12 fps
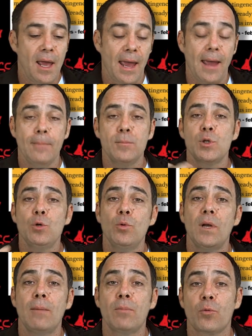M2
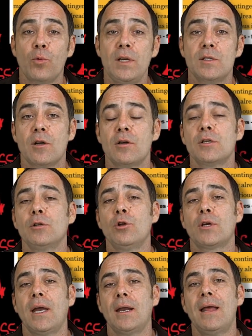and M3 start to
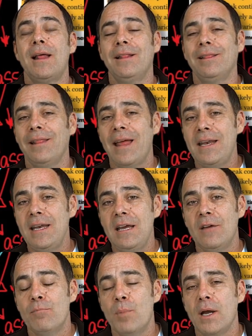look at lending
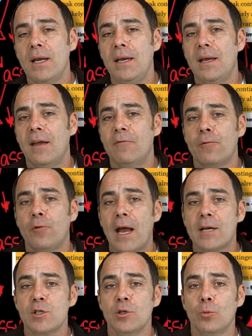of money and
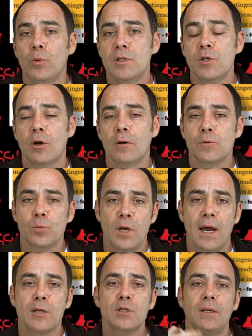fractional reserves when
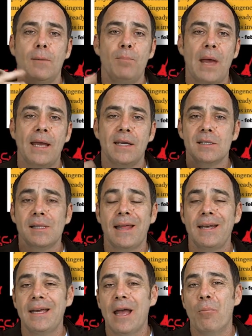actually a bank is
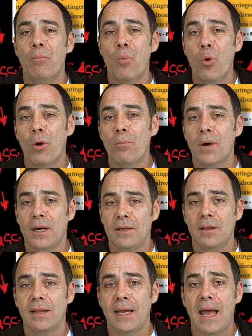lending out more money
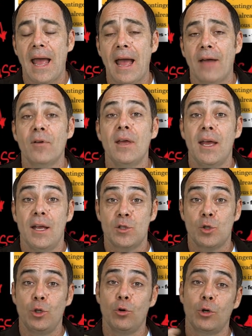than they have. And
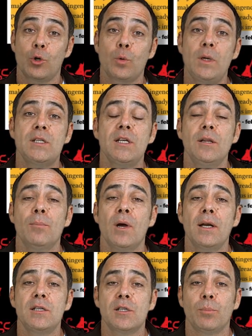so you're increasing the
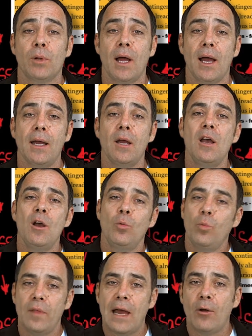money supply
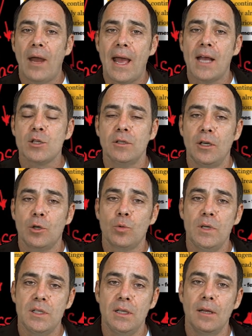without actually
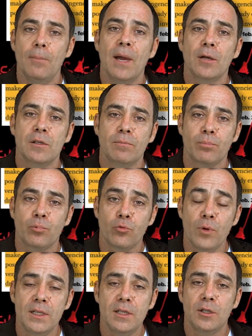increasing the amount of
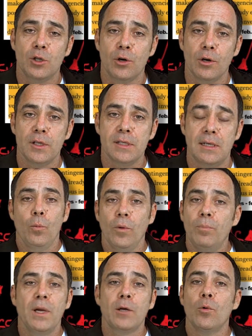printed currency.
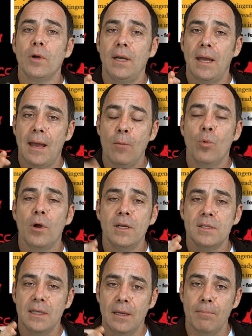With Bitcoin, M1
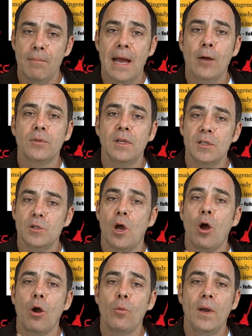is the amount that has
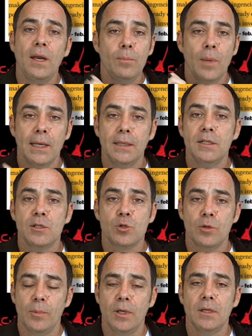already been
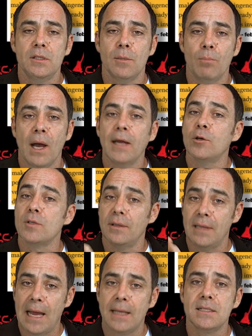distributed to miners,
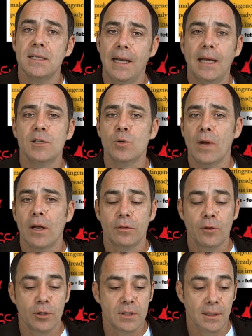and that today is
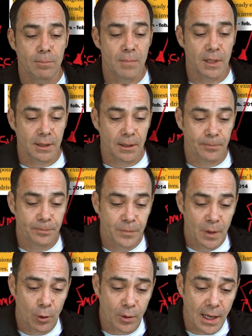around 13 million.
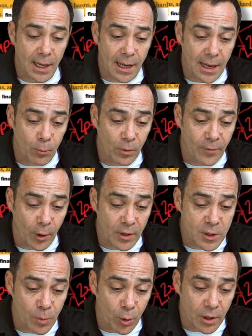Okay, and we've
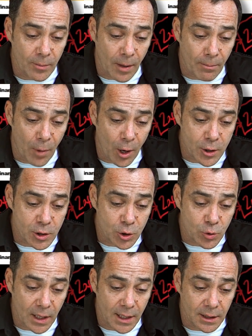already spoken about margin
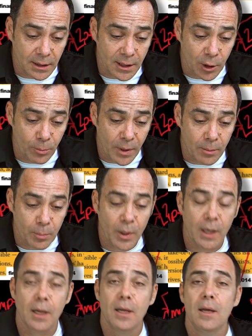trading a little bit,
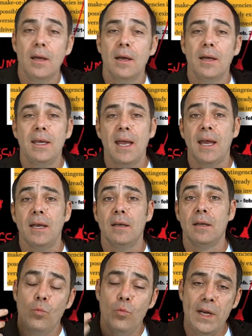but
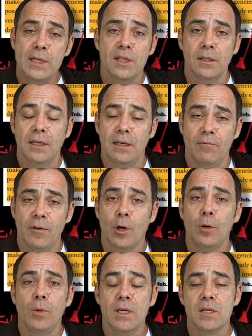again, recently,
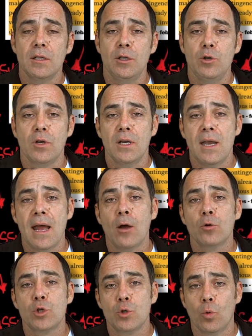very recently, you can
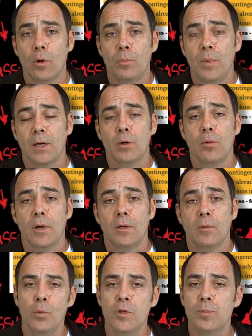now short Bitcoin,
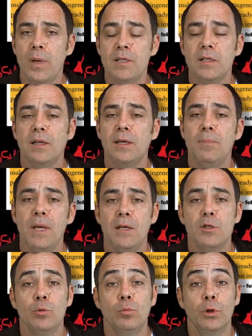which basically
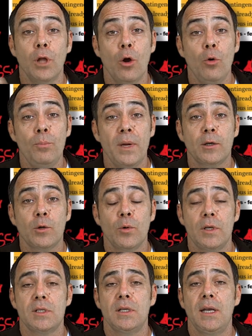means you loan
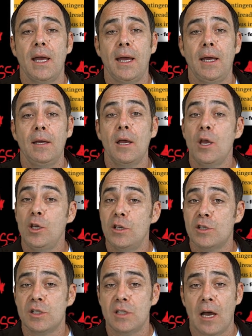Bitcoins today, you
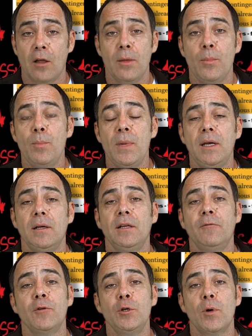sell them immediately
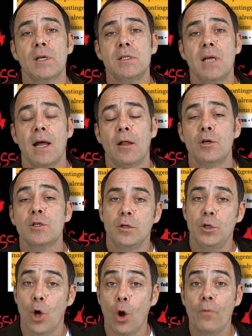for US dollars,
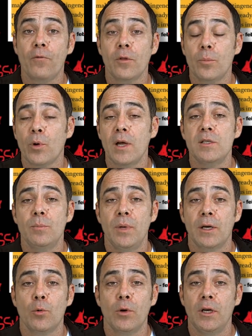you hope for the price of
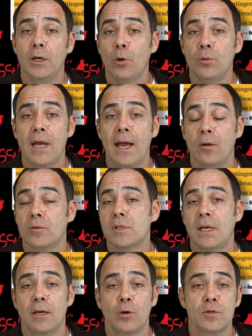Bitcoin to go down.
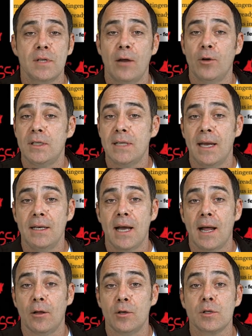Say it goes down to
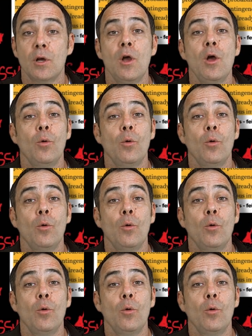$10.